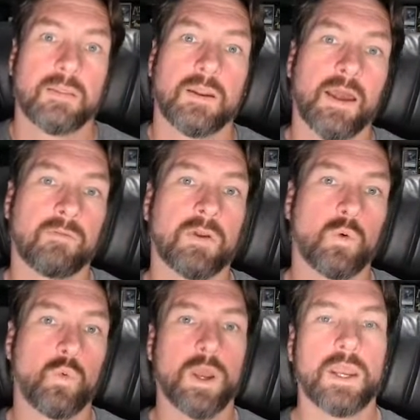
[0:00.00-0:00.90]
that having
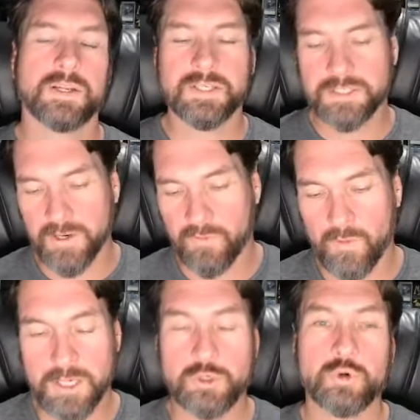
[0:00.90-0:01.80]
a way to
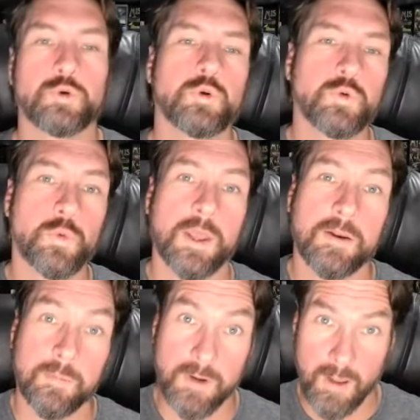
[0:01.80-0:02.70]
generate true
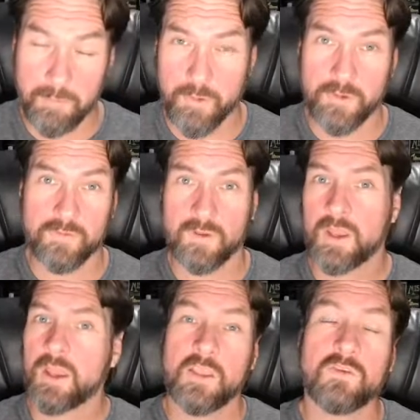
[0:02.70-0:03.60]
random numbers
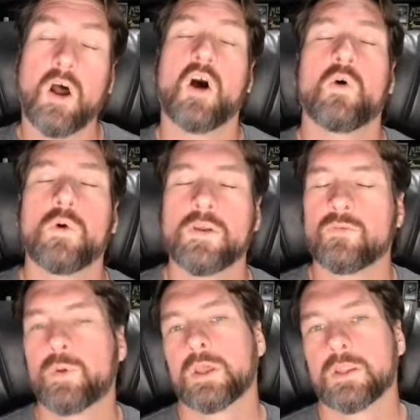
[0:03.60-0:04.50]
has
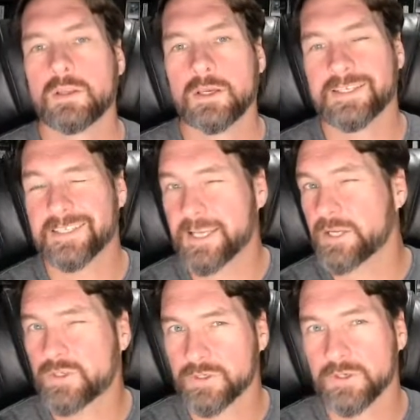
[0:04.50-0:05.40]
always been
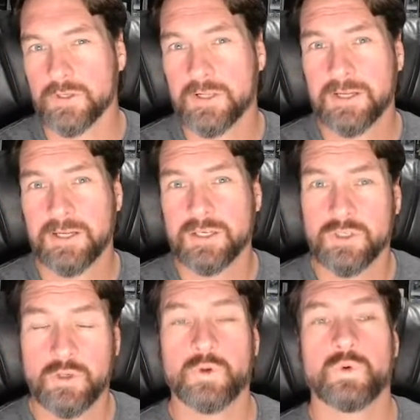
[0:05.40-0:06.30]
essential
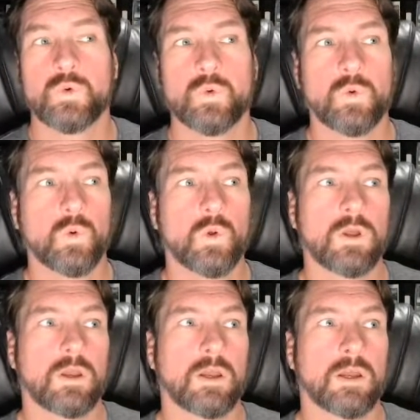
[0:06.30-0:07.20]
to
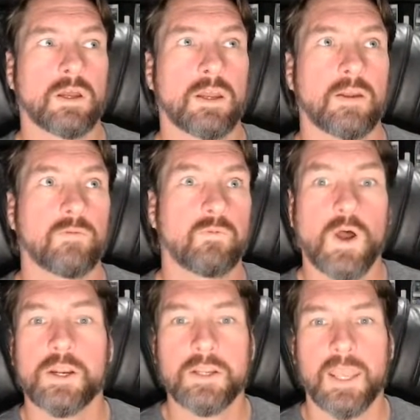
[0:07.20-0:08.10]
a
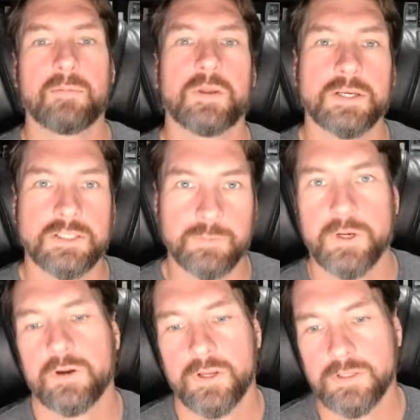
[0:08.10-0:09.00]
fun gaming
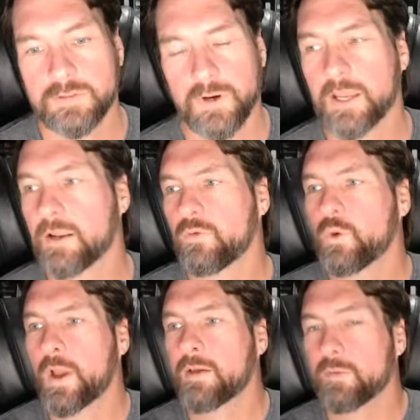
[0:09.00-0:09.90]
experience, right? If
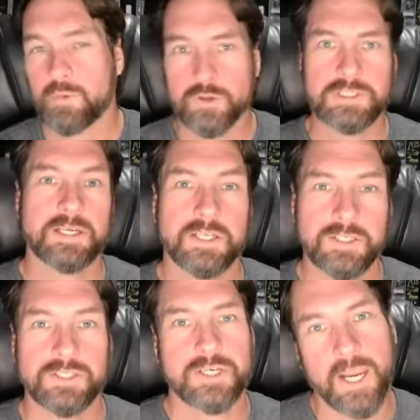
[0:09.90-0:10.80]
you have a
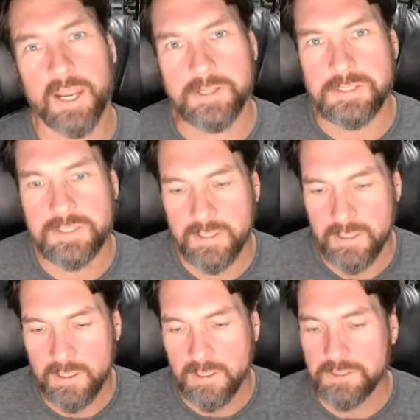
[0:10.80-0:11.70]
percentage chance
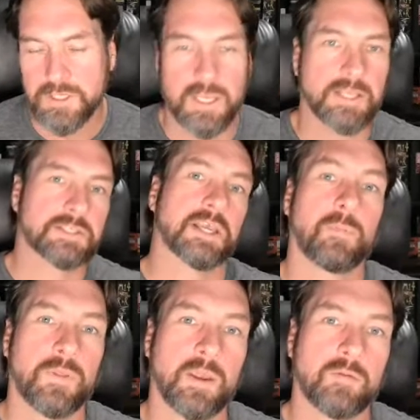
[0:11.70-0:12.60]
to hit
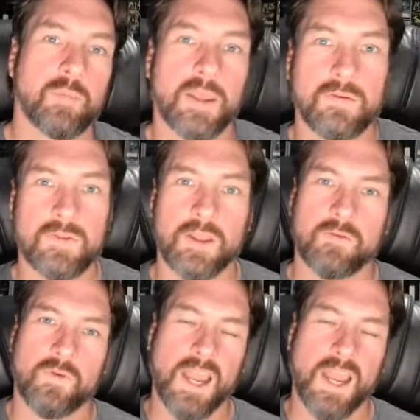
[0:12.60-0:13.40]
something based on the